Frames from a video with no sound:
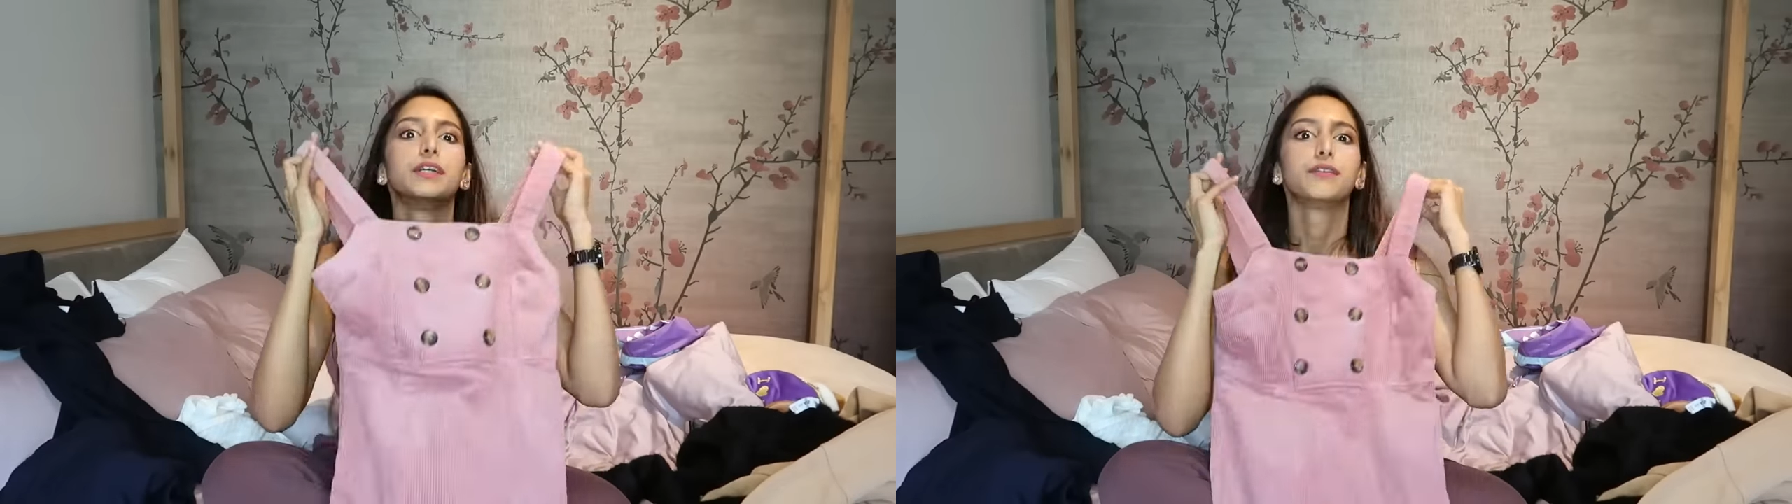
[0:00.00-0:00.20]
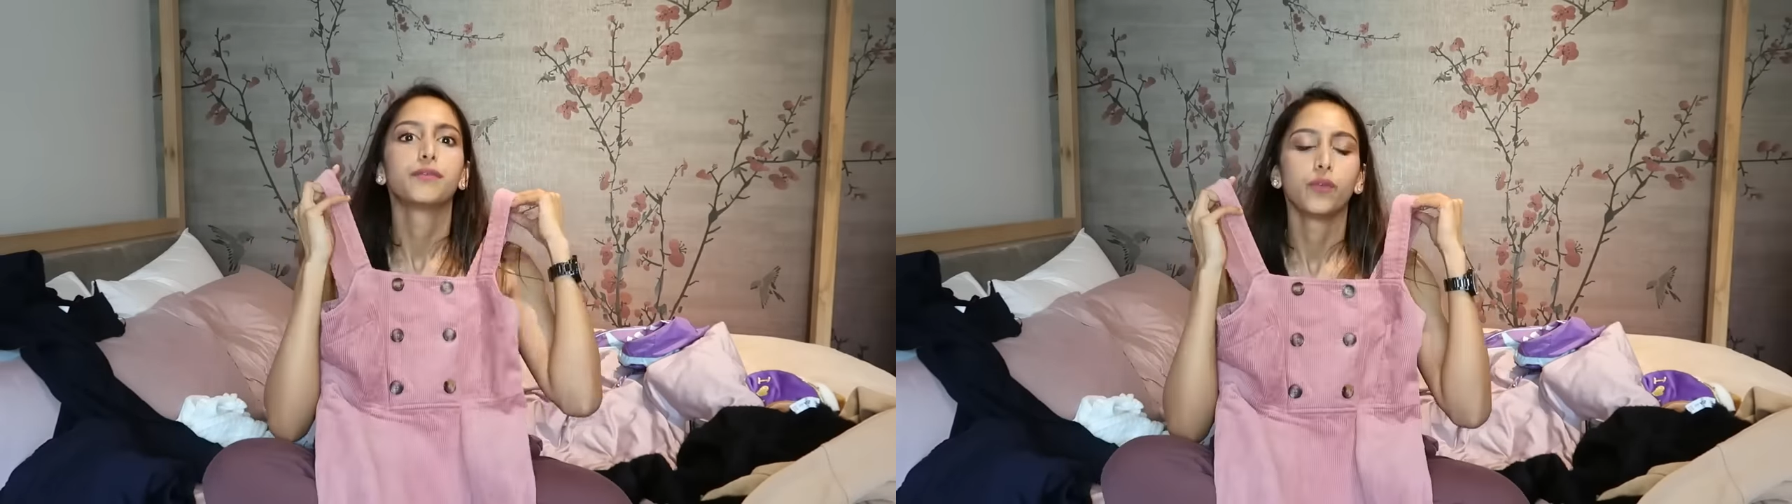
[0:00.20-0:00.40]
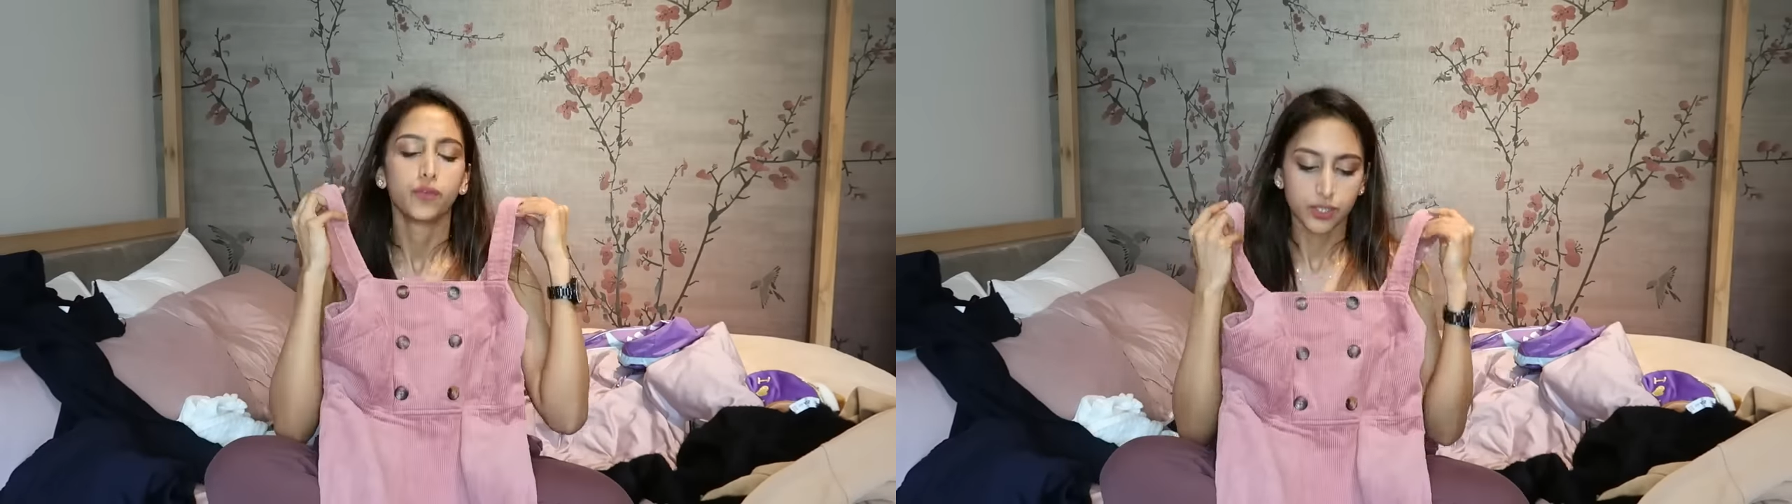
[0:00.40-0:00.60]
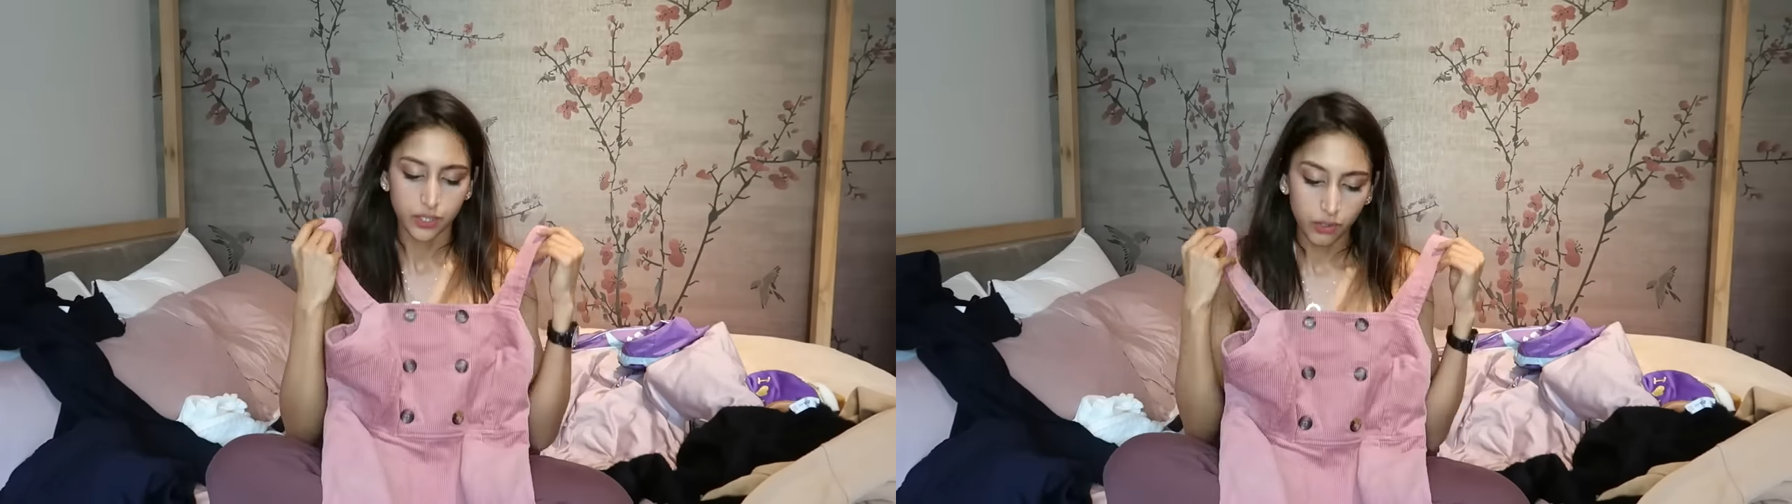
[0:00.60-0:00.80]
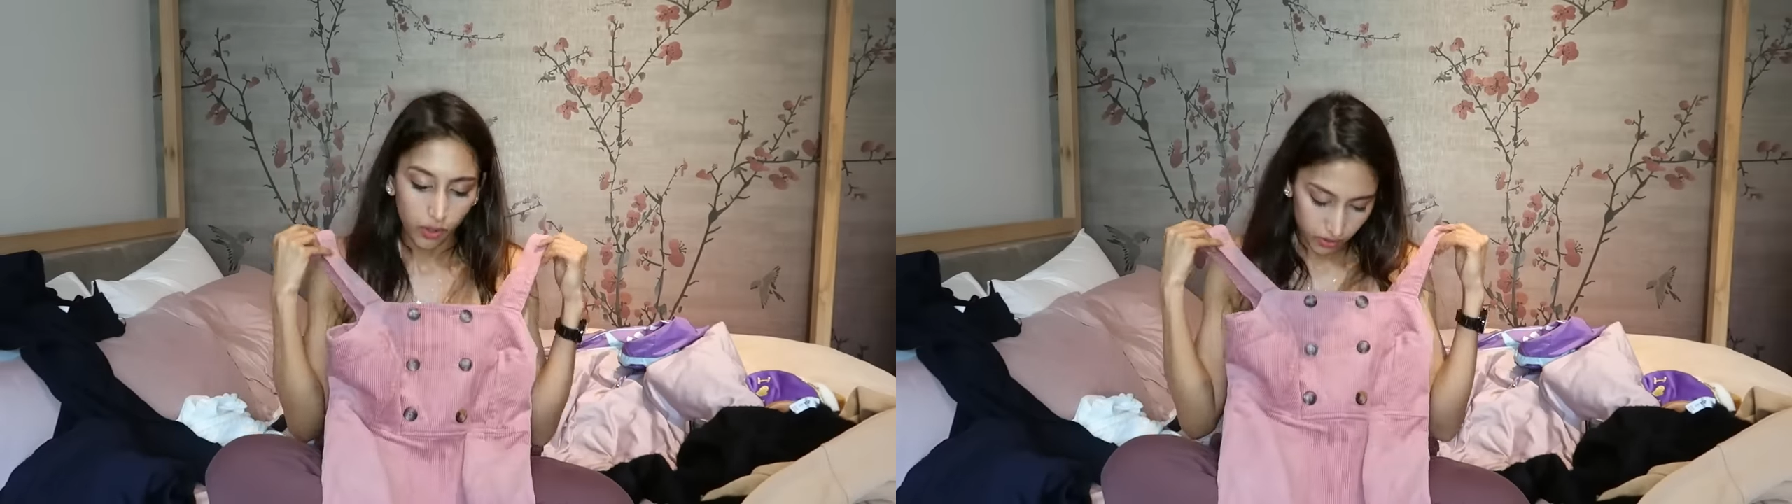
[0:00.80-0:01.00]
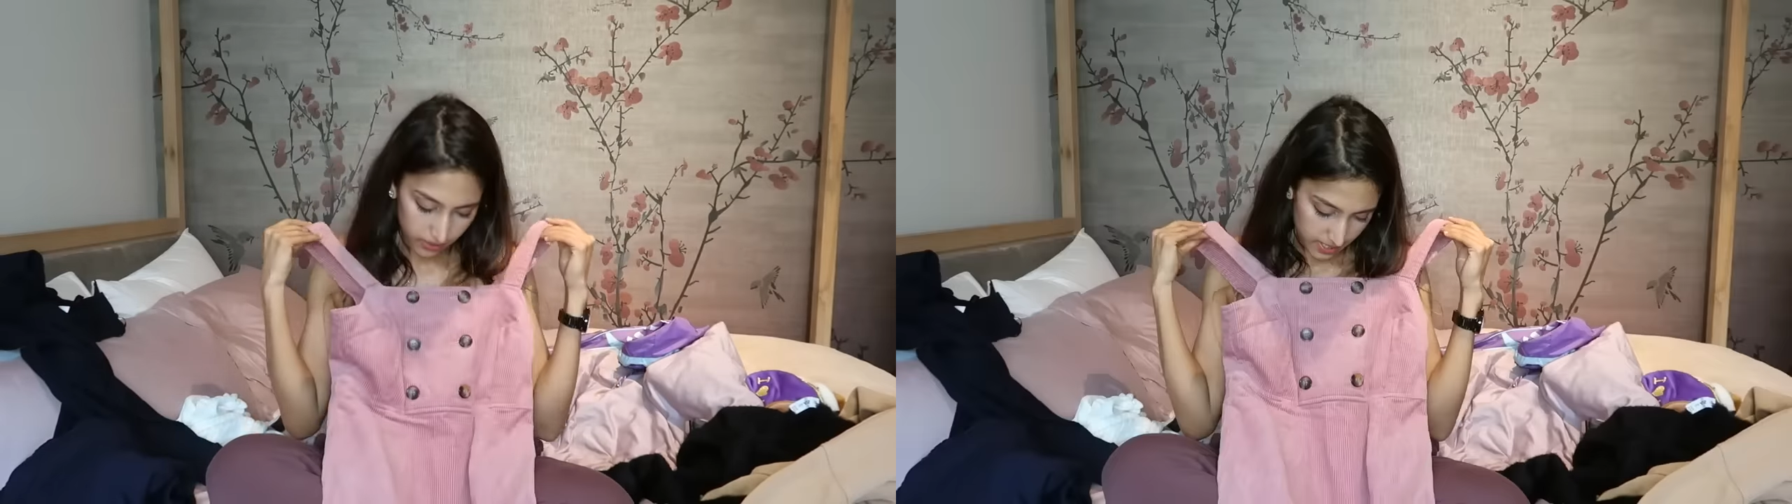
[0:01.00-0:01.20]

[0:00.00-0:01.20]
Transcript: pinafore for so long